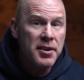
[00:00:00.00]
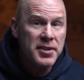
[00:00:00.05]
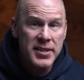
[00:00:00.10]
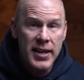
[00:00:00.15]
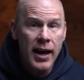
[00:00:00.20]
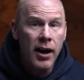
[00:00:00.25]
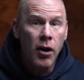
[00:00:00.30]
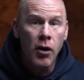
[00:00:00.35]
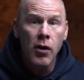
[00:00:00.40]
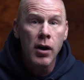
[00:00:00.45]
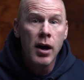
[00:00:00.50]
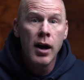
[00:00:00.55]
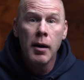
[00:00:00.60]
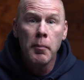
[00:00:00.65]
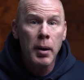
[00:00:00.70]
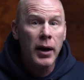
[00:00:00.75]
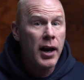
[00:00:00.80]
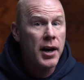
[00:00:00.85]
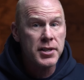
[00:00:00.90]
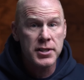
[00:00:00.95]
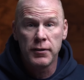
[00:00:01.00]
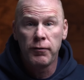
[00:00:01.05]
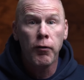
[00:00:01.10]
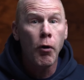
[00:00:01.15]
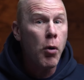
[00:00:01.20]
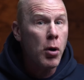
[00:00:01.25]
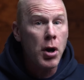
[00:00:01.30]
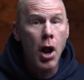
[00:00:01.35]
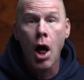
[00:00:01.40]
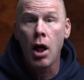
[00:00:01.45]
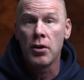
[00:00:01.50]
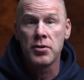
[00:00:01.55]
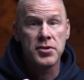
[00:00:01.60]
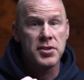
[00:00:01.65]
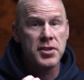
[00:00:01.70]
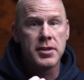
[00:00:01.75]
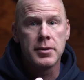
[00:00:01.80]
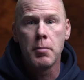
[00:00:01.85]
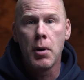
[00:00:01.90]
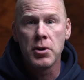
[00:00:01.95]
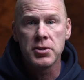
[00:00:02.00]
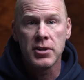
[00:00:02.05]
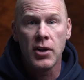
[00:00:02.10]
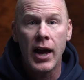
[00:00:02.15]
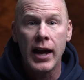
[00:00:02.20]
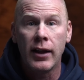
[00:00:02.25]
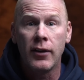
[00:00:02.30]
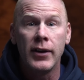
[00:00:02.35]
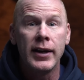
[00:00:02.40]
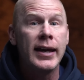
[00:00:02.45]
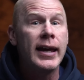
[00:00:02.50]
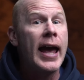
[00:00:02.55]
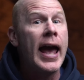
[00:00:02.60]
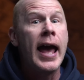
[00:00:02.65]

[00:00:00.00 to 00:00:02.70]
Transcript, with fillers: sell because four dollars is the most likely